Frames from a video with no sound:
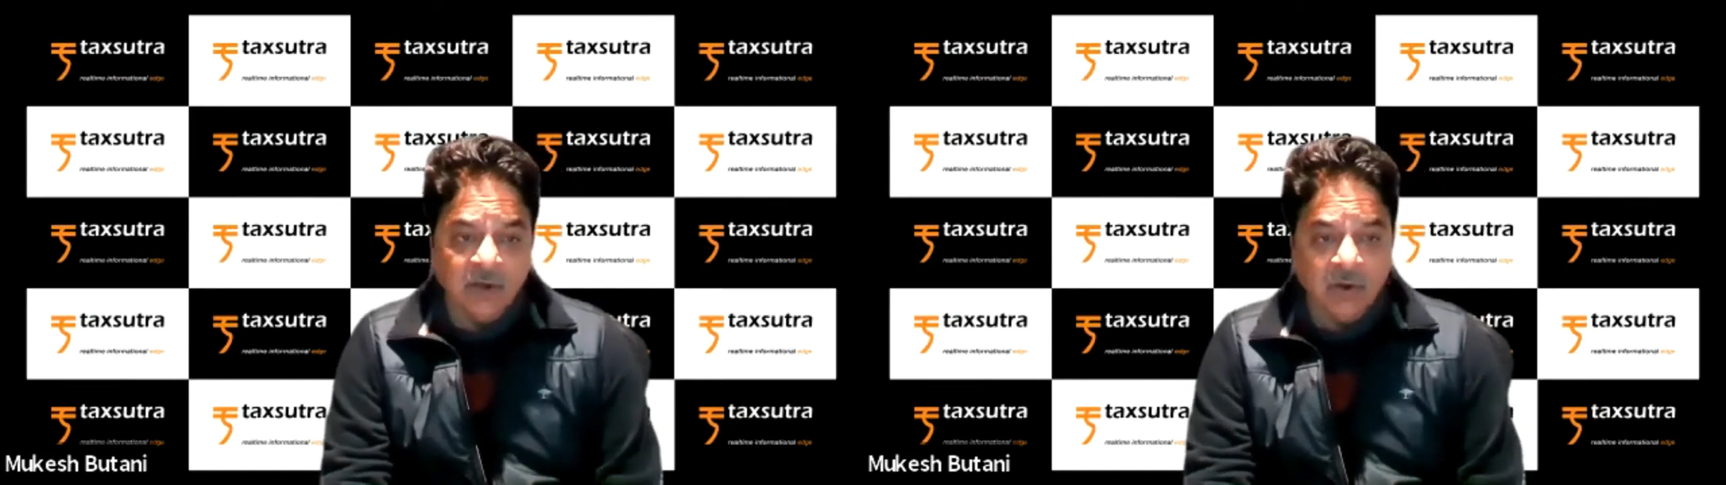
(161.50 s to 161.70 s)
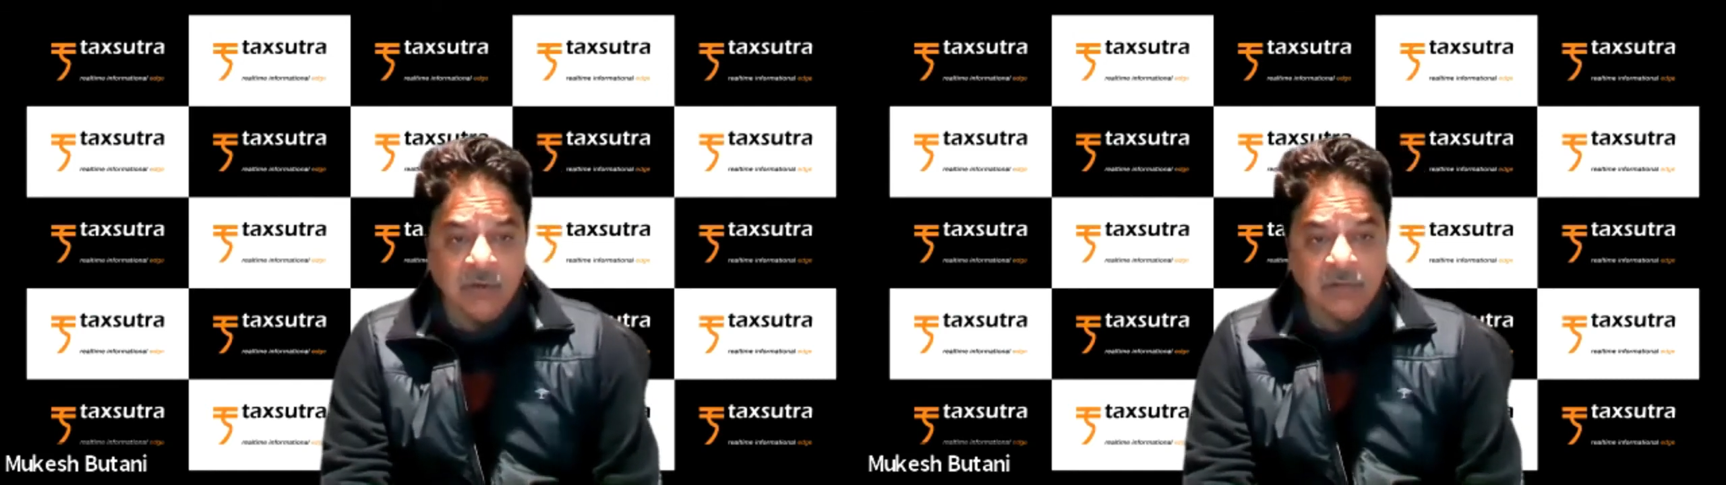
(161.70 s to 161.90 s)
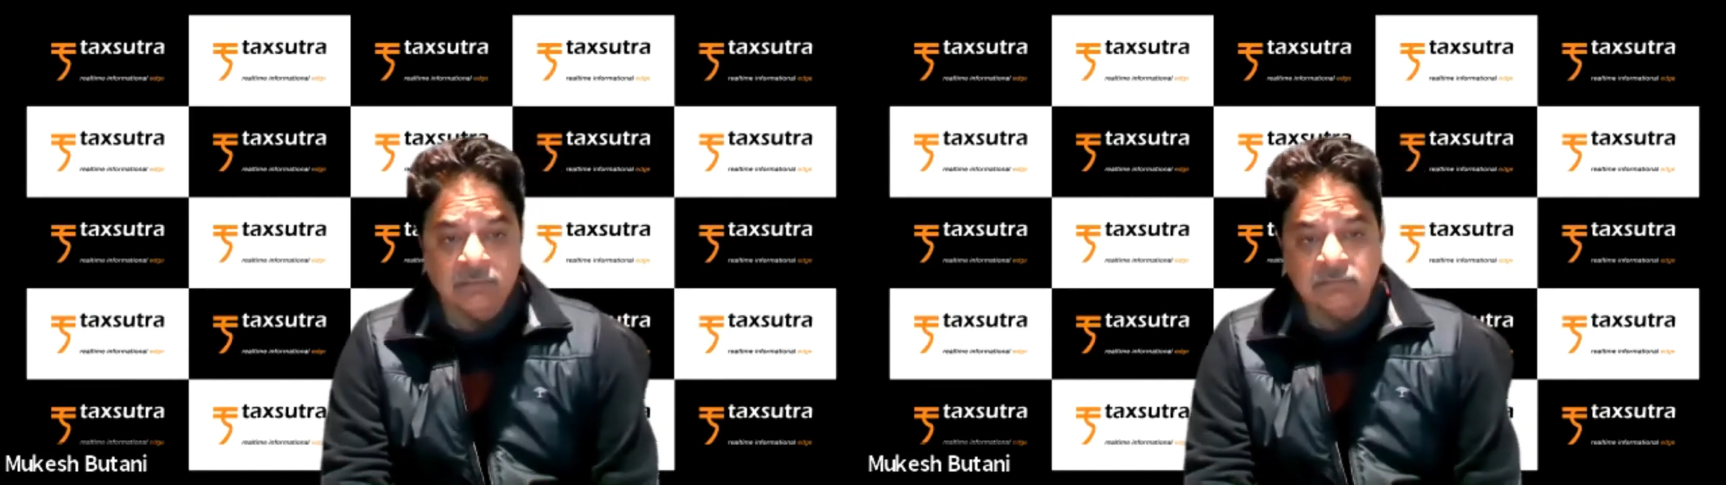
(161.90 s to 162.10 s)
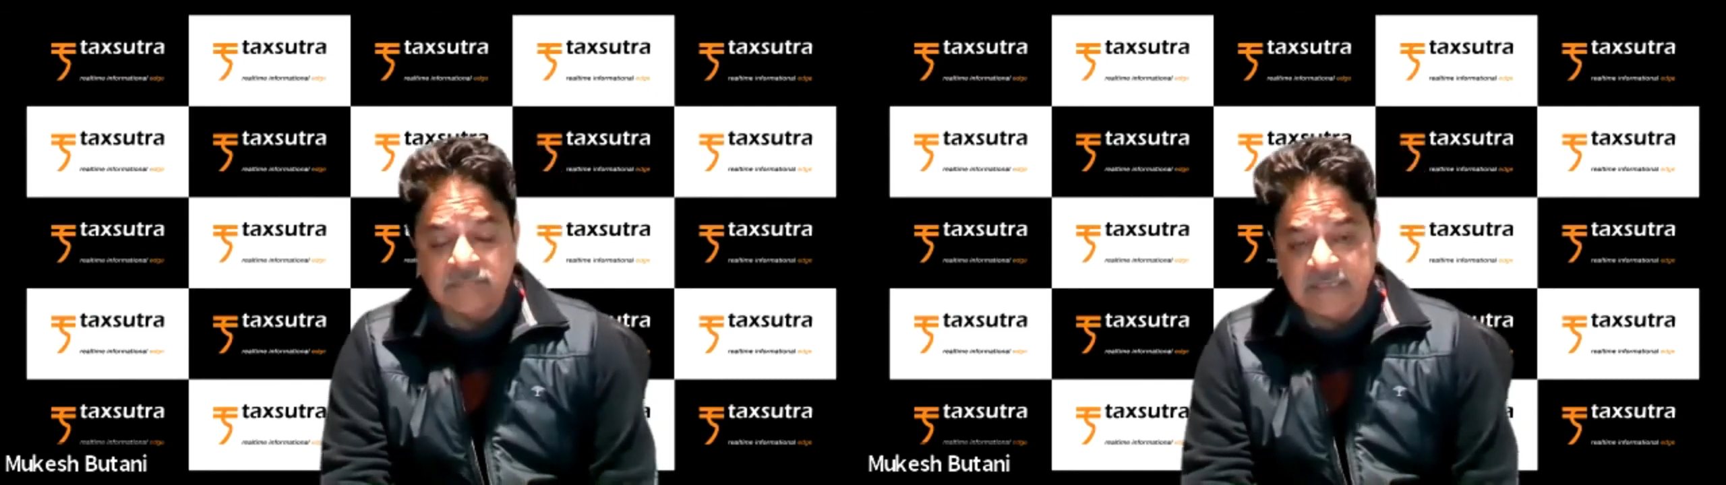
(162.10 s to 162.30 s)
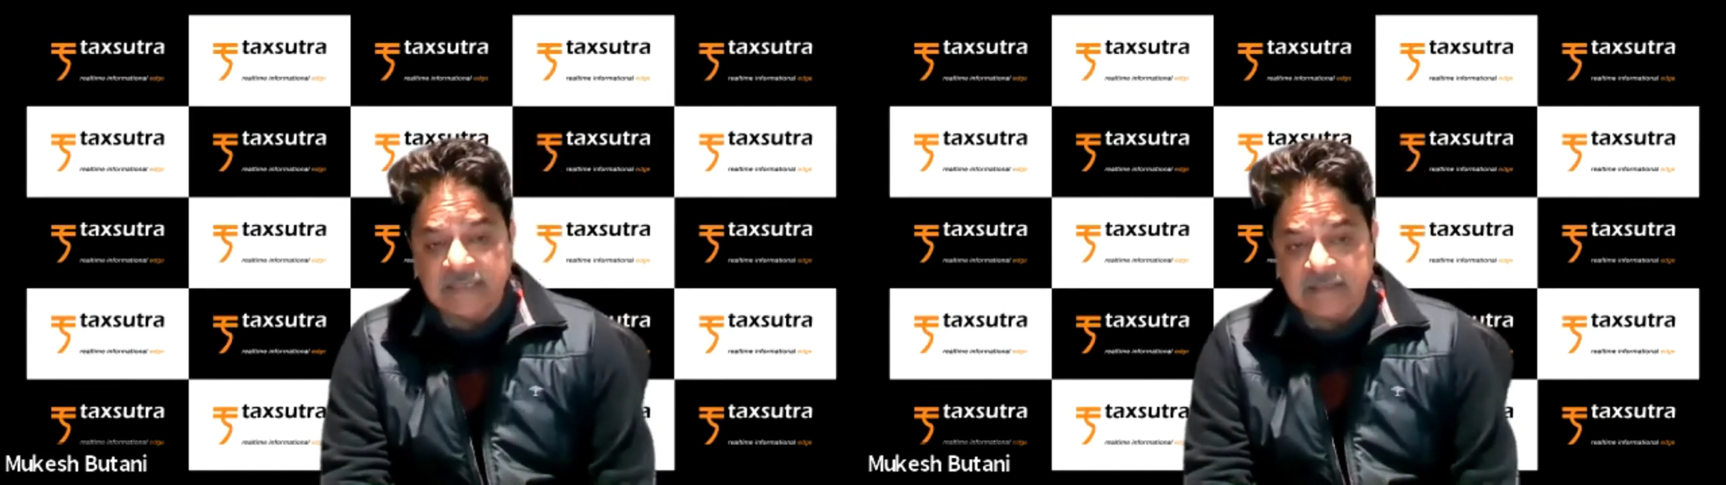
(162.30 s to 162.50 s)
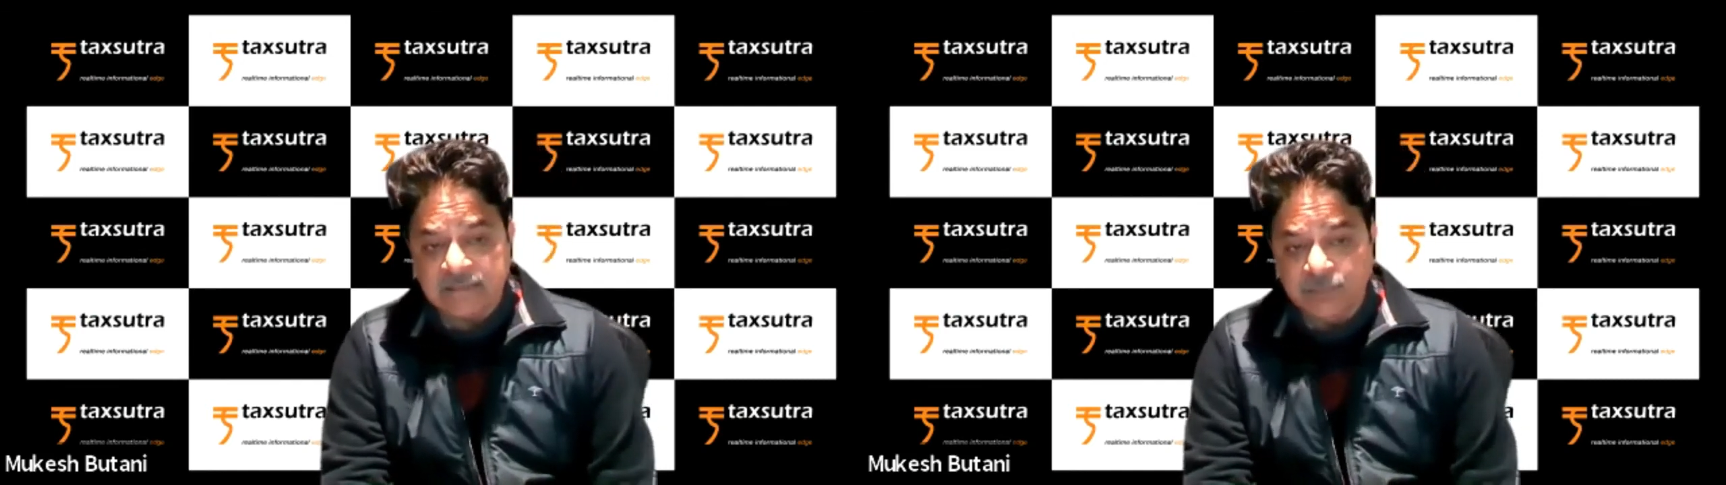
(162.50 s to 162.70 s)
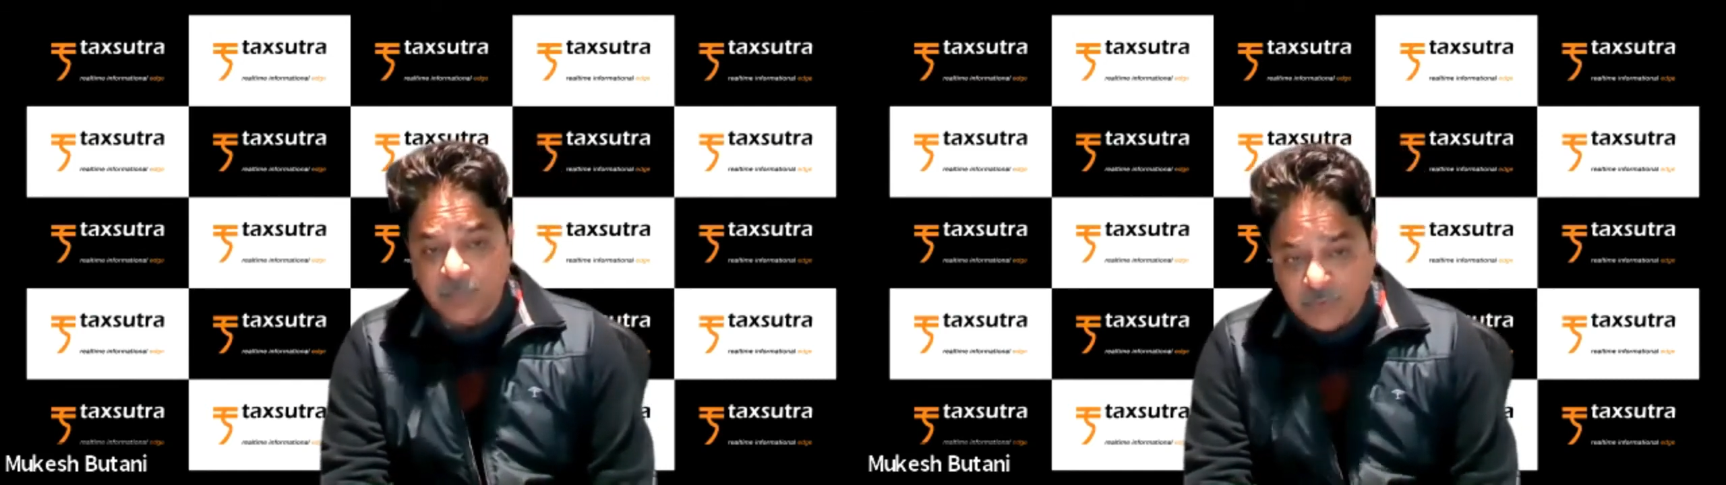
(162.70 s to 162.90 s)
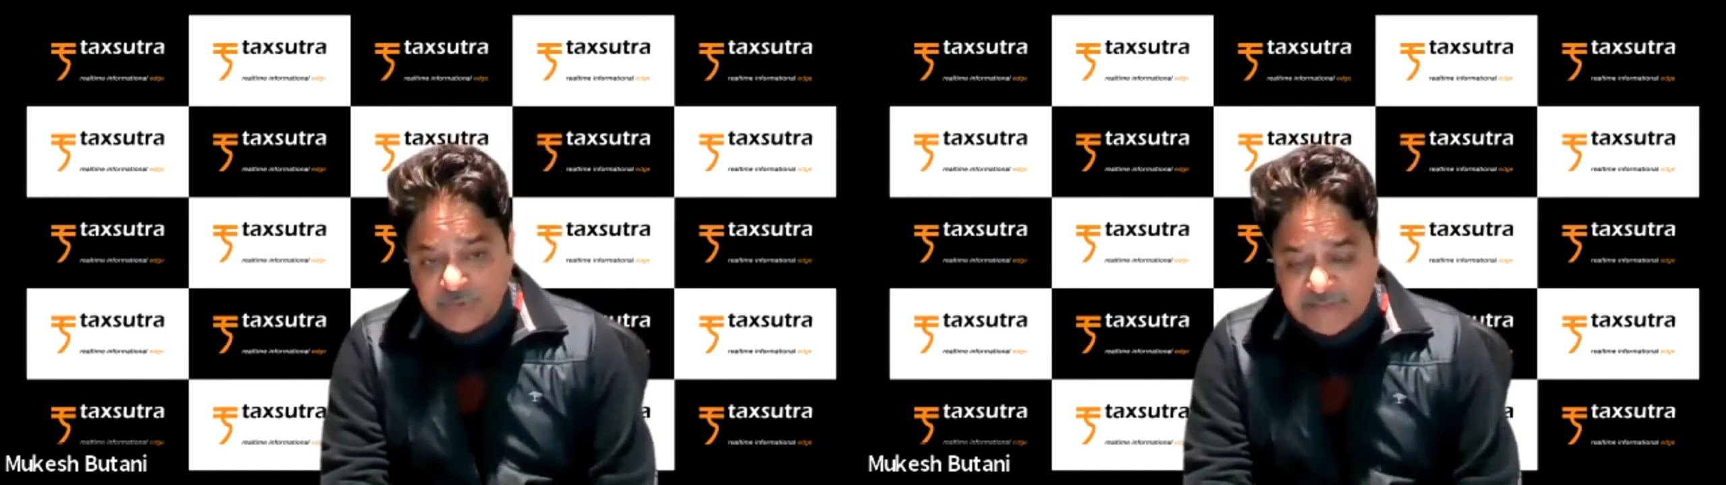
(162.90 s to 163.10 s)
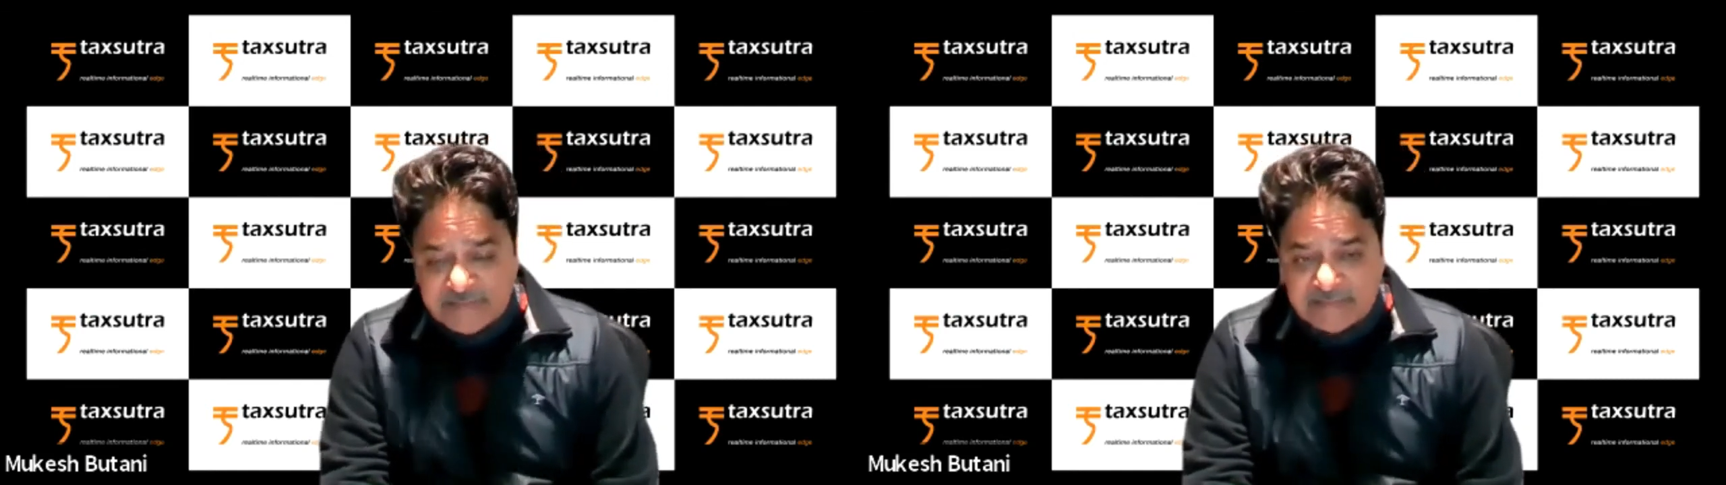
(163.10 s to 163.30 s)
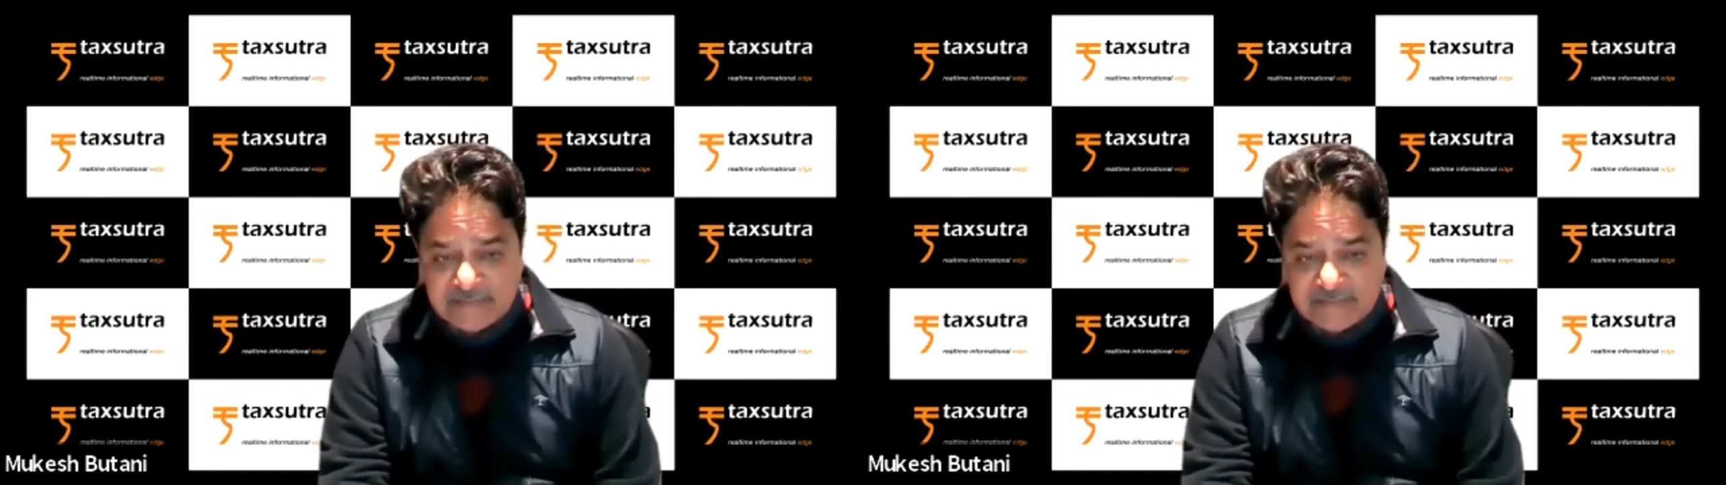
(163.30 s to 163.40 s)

on boosting